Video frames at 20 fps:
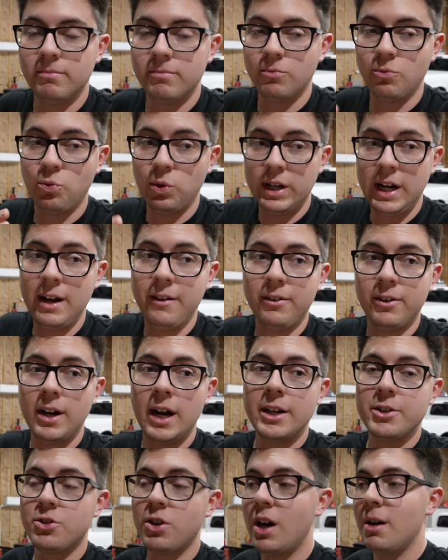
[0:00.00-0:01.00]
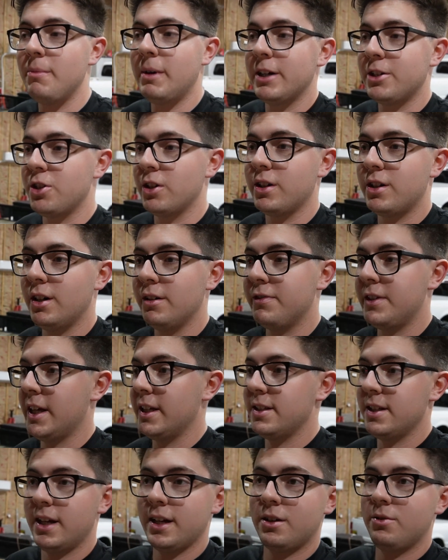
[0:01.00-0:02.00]
whenever I dropped my truck off,
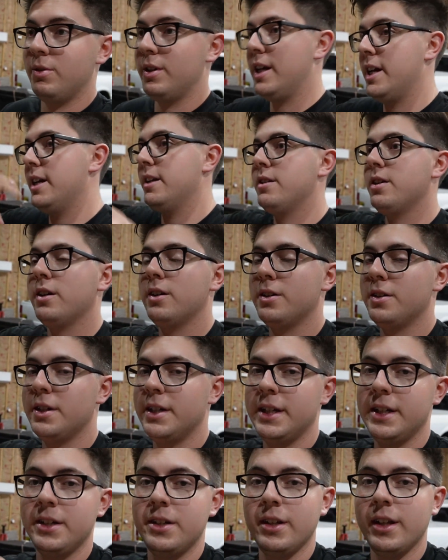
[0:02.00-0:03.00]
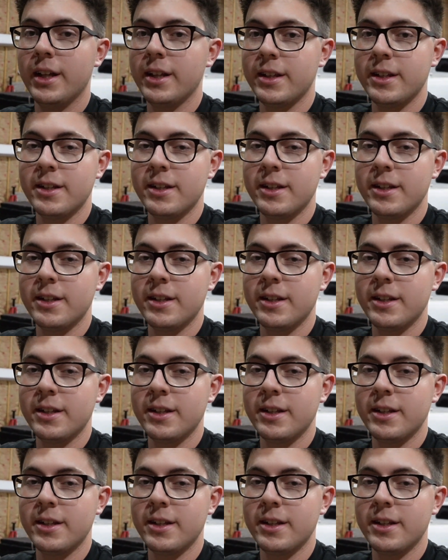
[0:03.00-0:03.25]
that's like when he turned into like